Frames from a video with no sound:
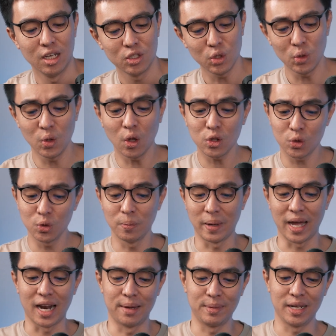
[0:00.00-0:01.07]
So not too
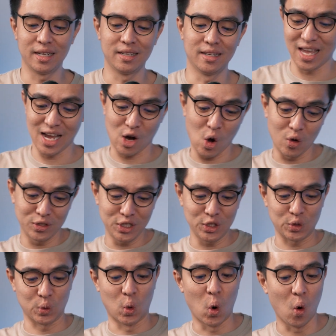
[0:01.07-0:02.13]
bad. I mean, closer
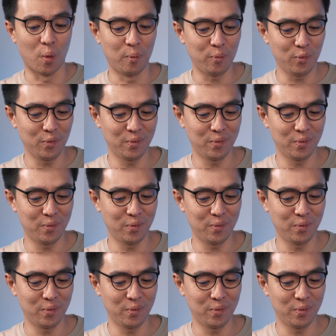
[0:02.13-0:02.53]
to home,